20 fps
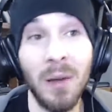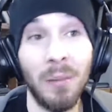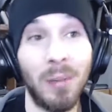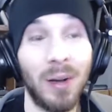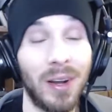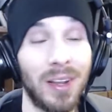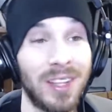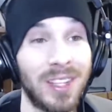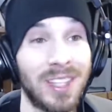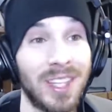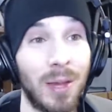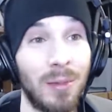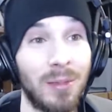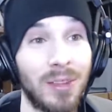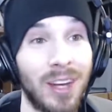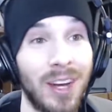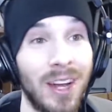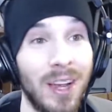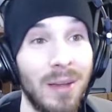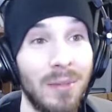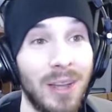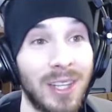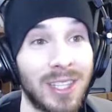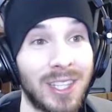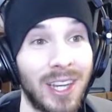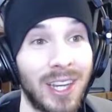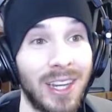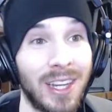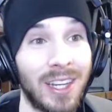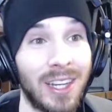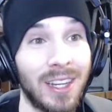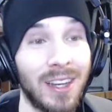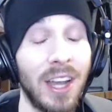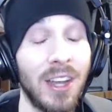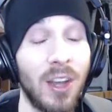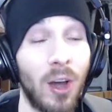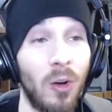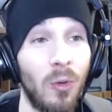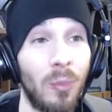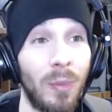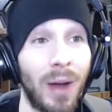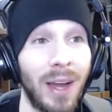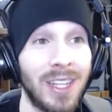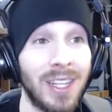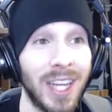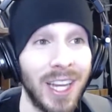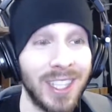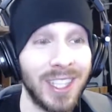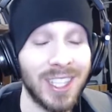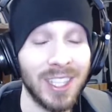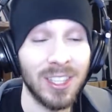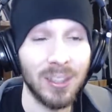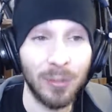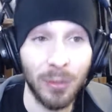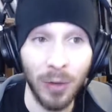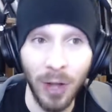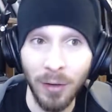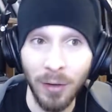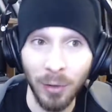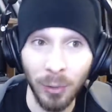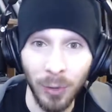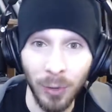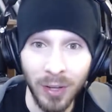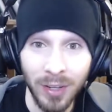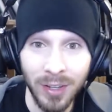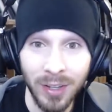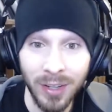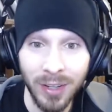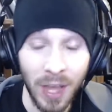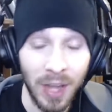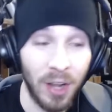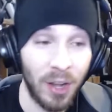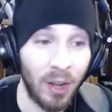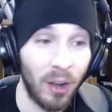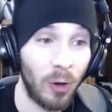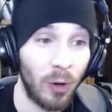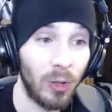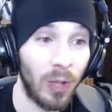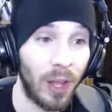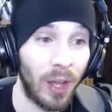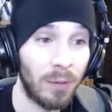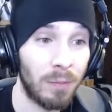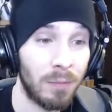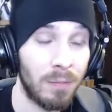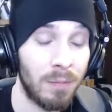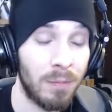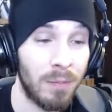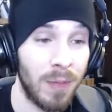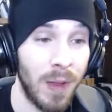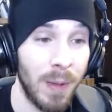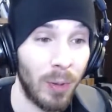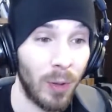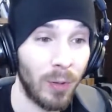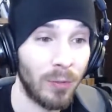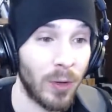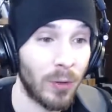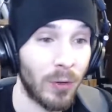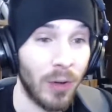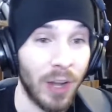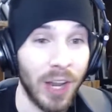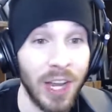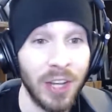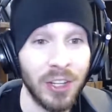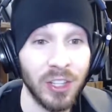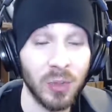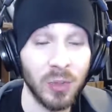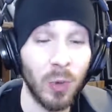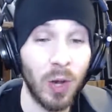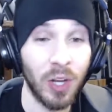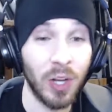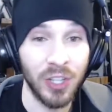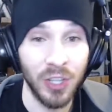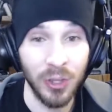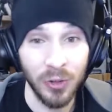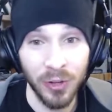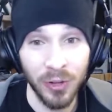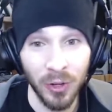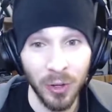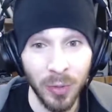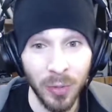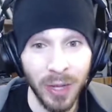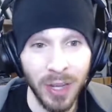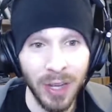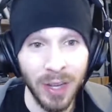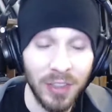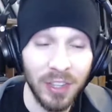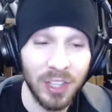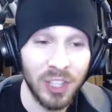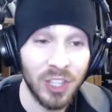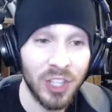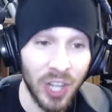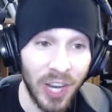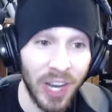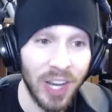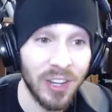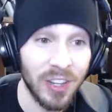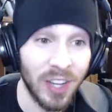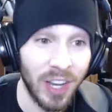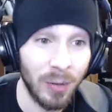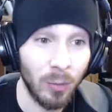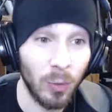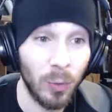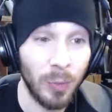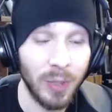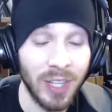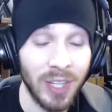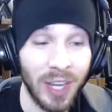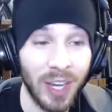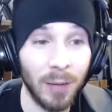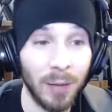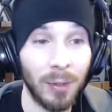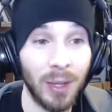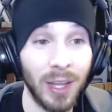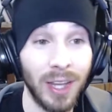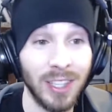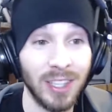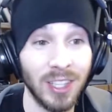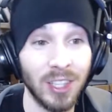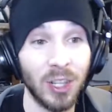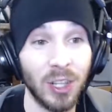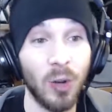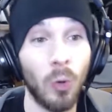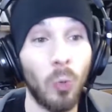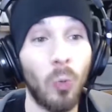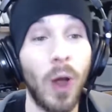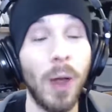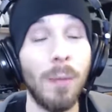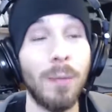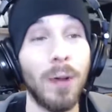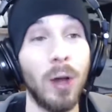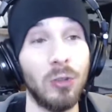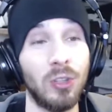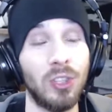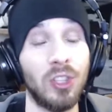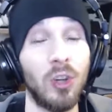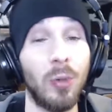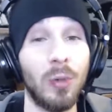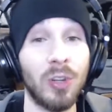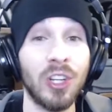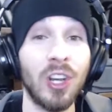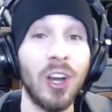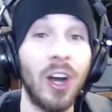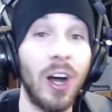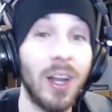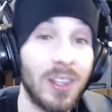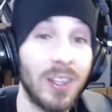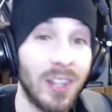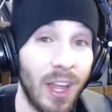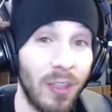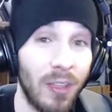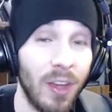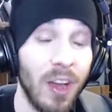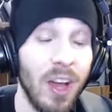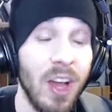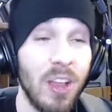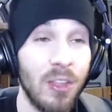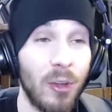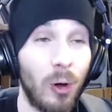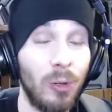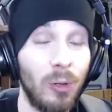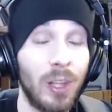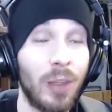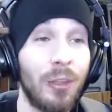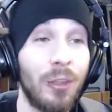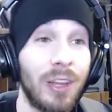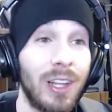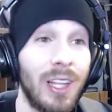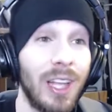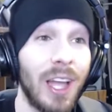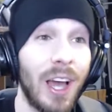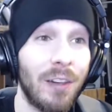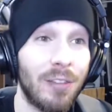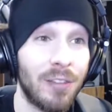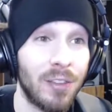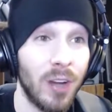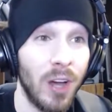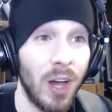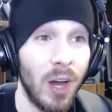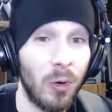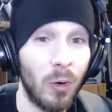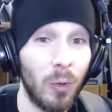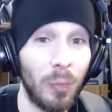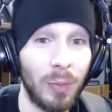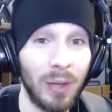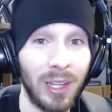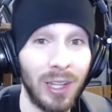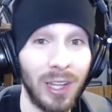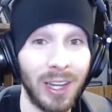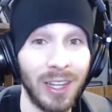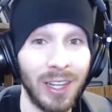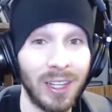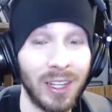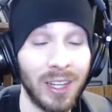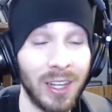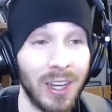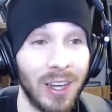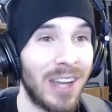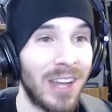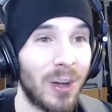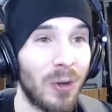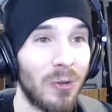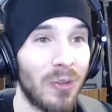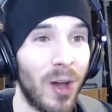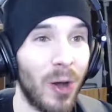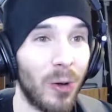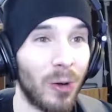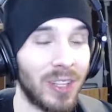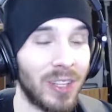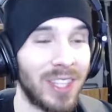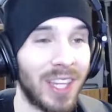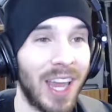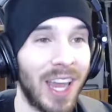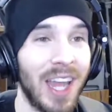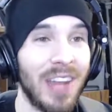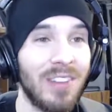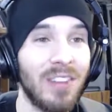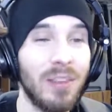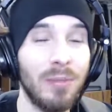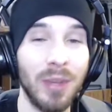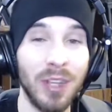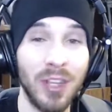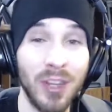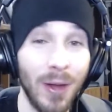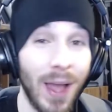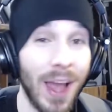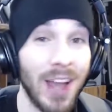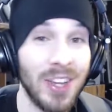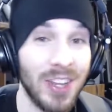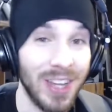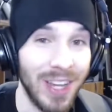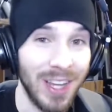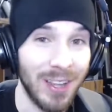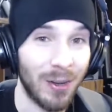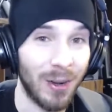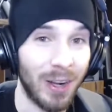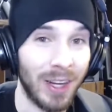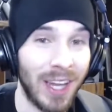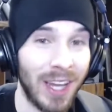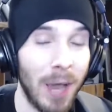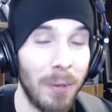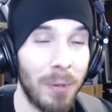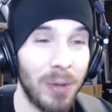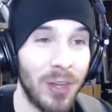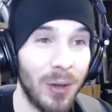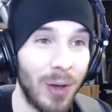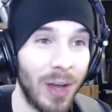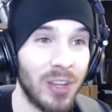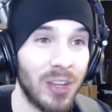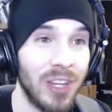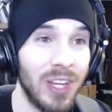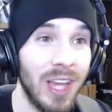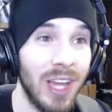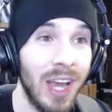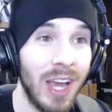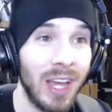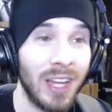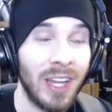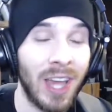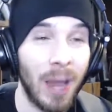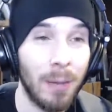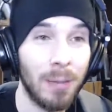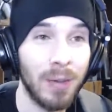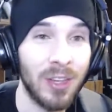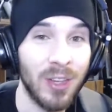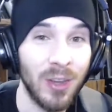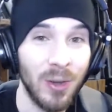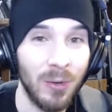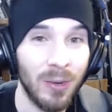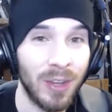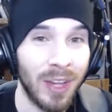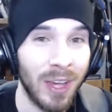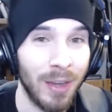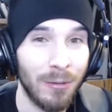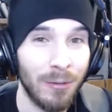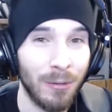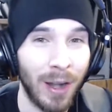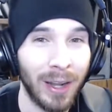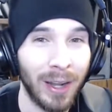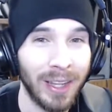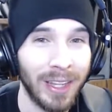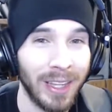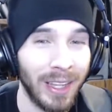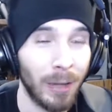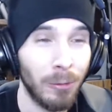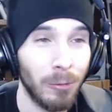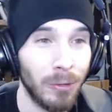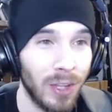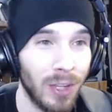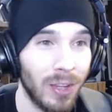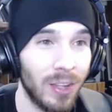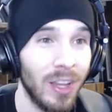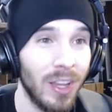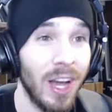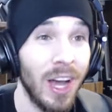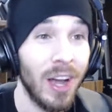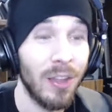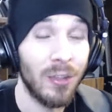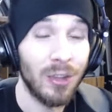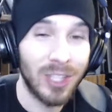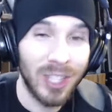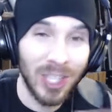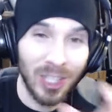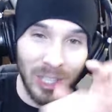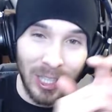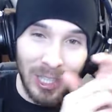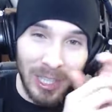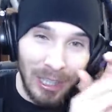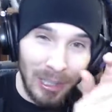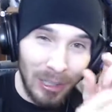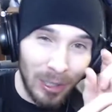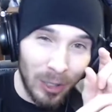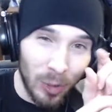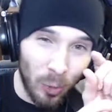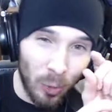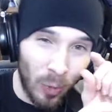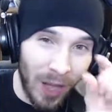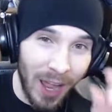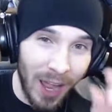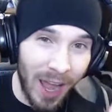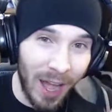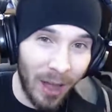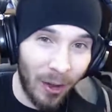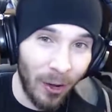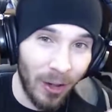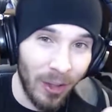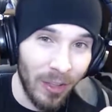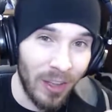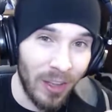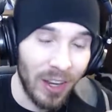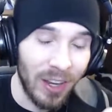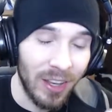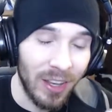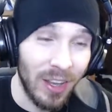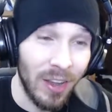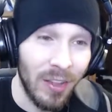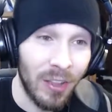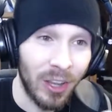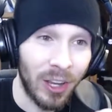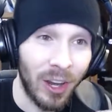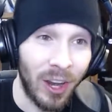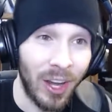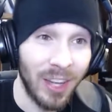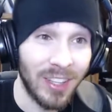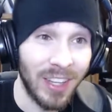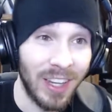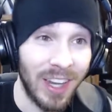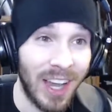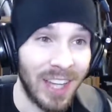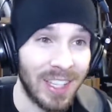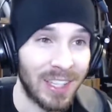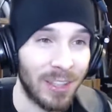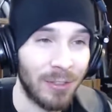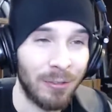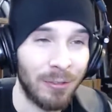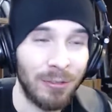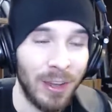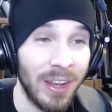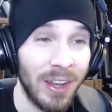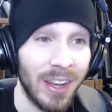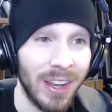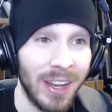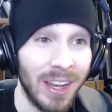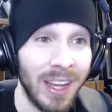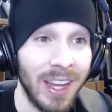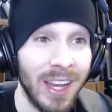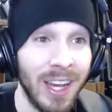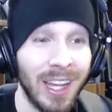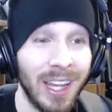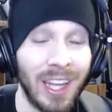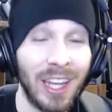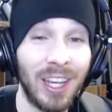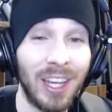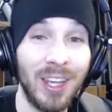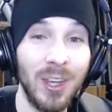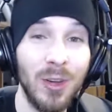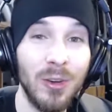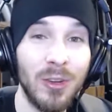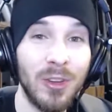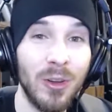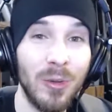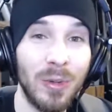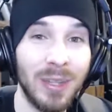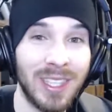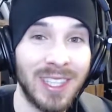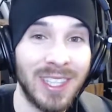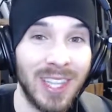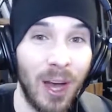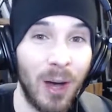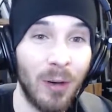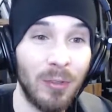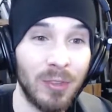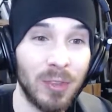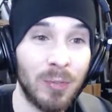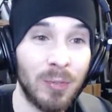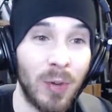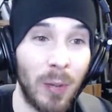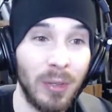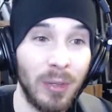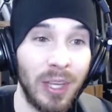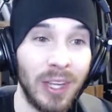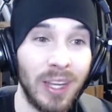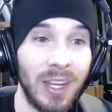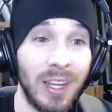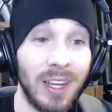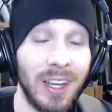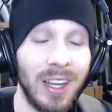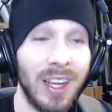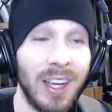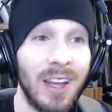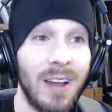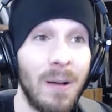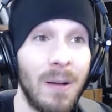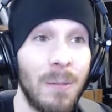But at the same time, it's like, I know my taste isn't for everyone, and I know like people of different ages watch YouTube, and this change that will be taking place is gonna wipe out so much content. The only thing left will be like, I don't know, because it can't even be too edgy either. It can't be too edgy, can't be too kid friendly. Like, there's such a little gray area that the content has to fit in. Like, YouTube itself is probably gonna,